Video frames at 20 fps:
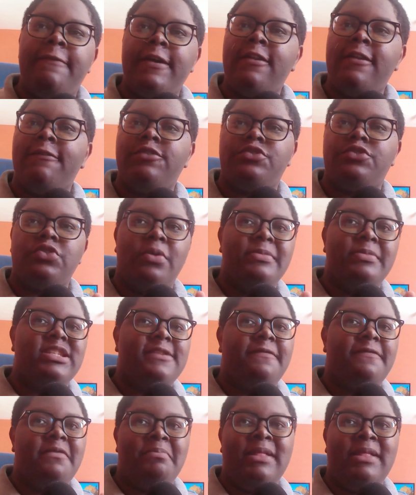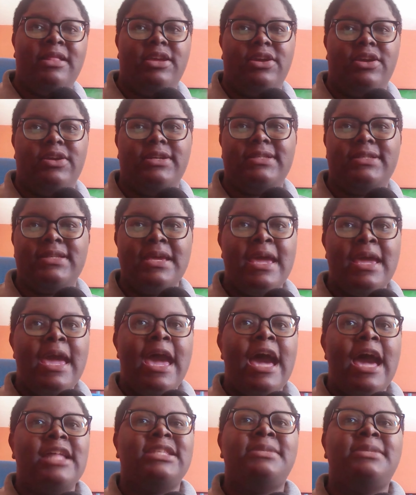fun of Shoma's familiars,
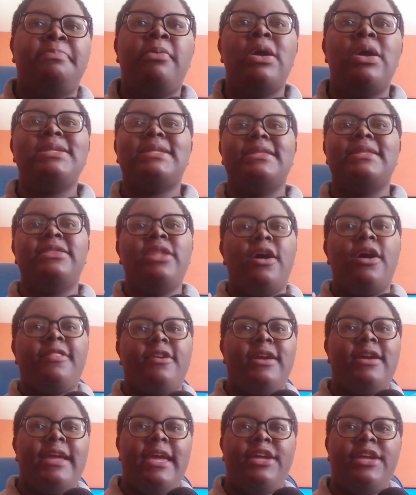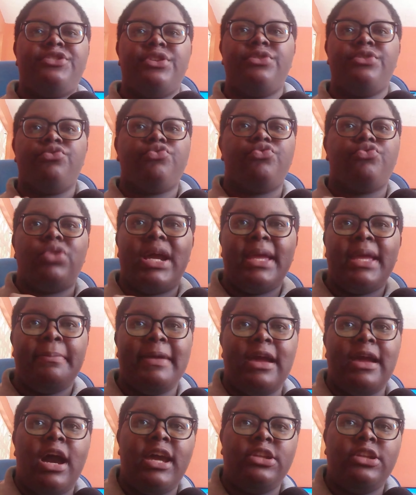and spawns another agent right
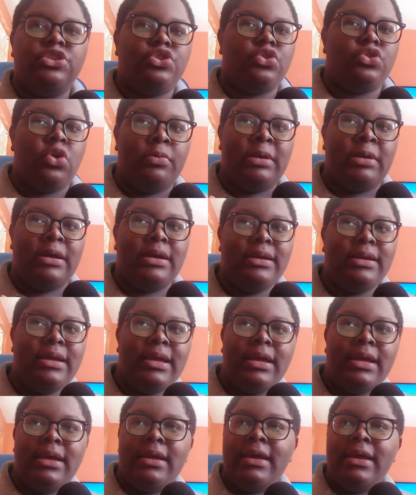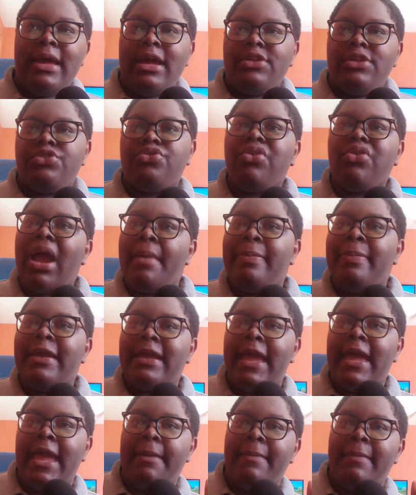behind Shoma,
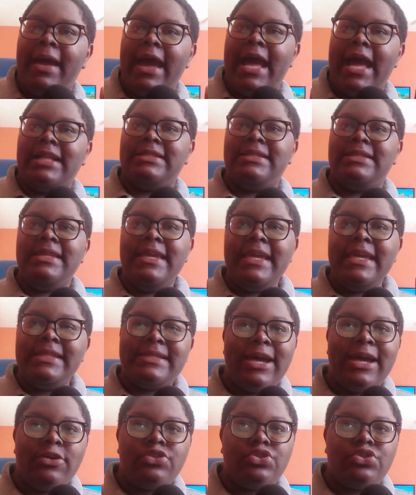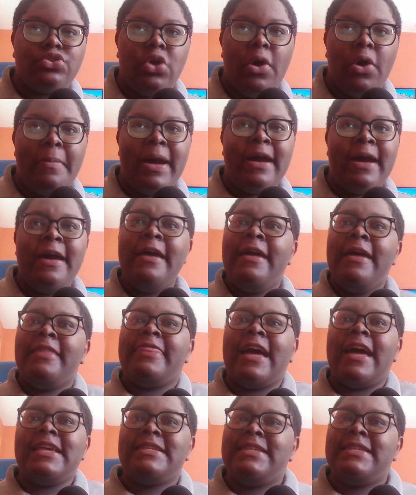trapping him. And he tells Shoma
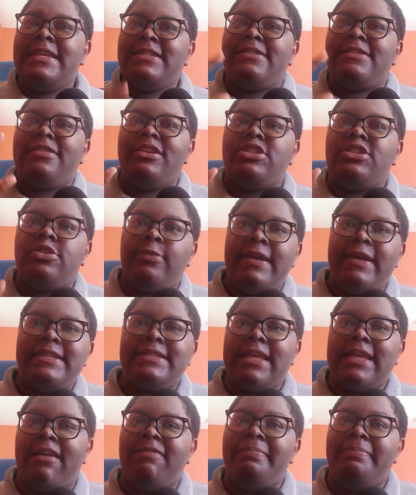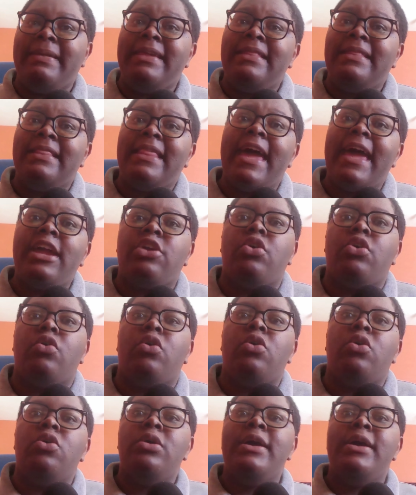that since the twins have been let
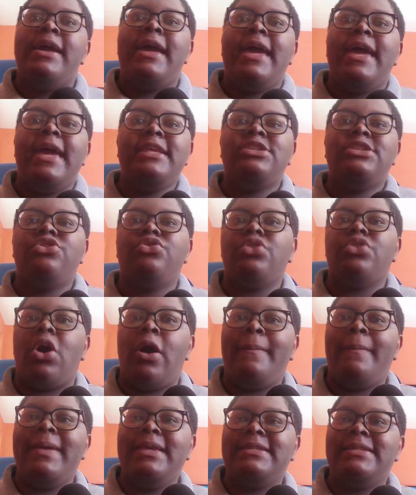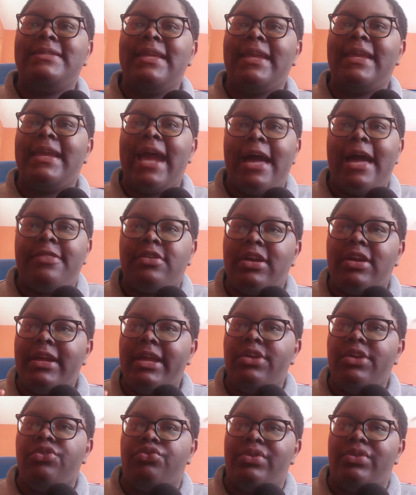go, his job is to gather
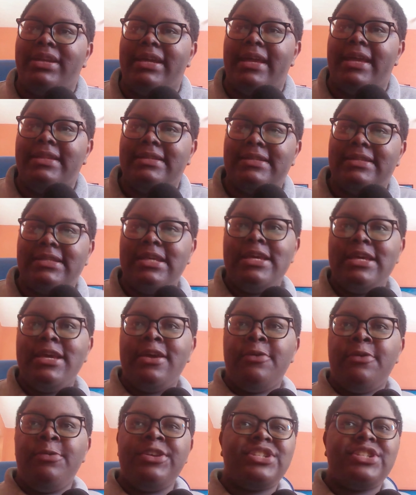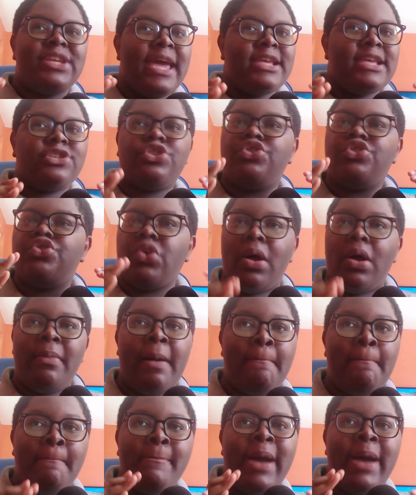ingredients, which gets
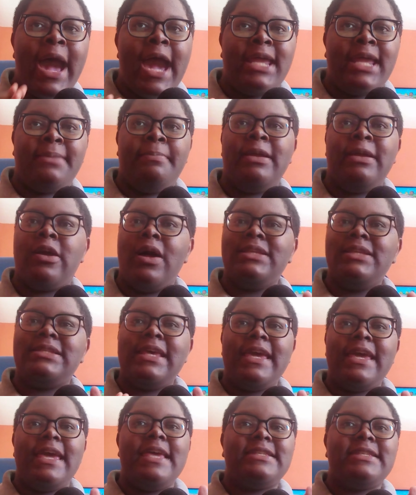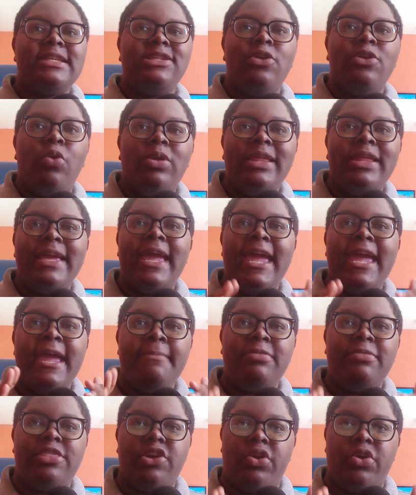Shoma mad because it isn't only
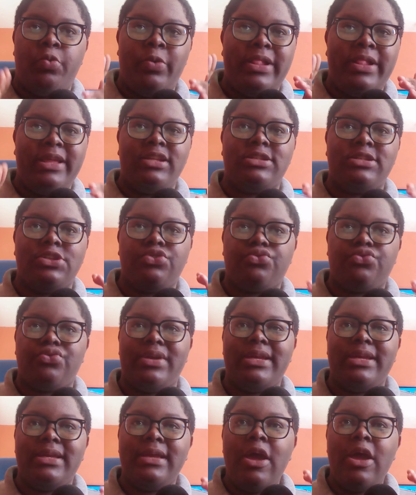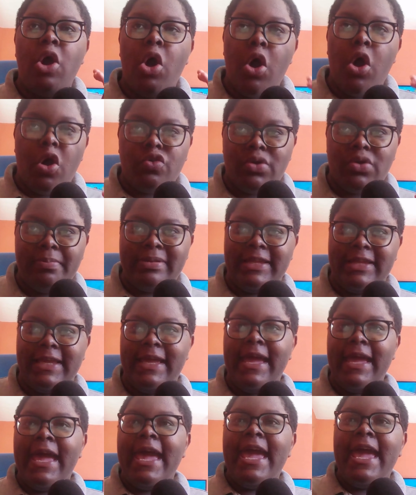him they're willing to treat
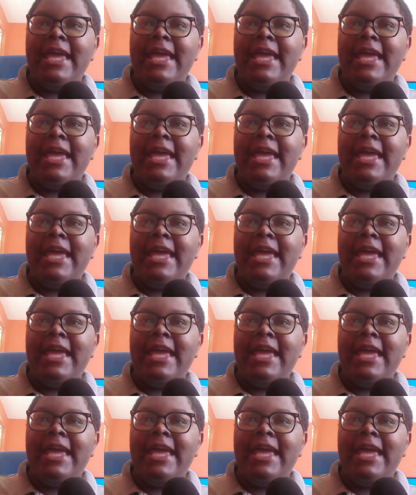horribly,